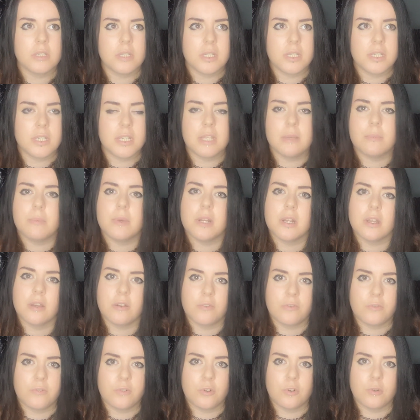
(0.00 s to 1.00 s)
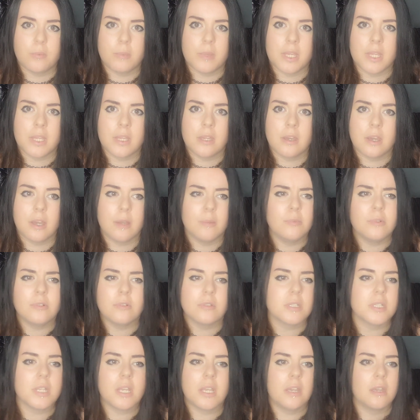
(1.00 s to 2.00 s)
deep enough for me. I'm
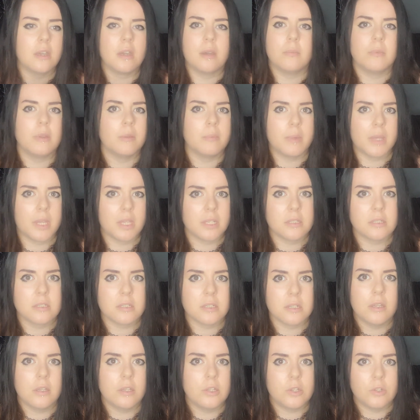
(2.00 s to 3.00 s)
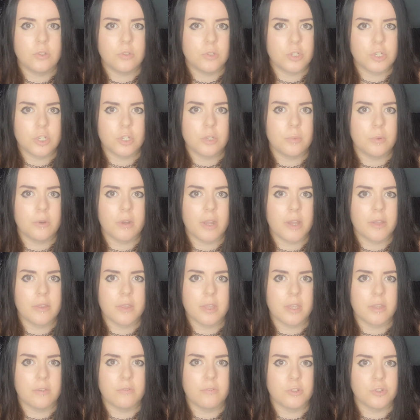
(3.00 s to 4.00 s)
not saying I'm the best YouTuber out
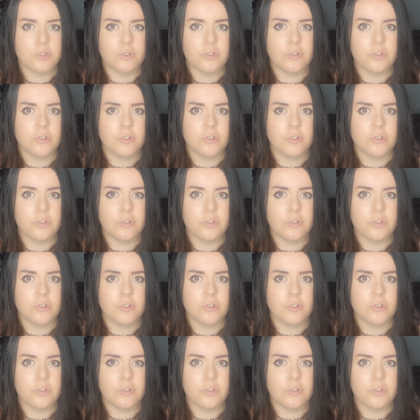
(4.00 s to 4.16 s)
there for true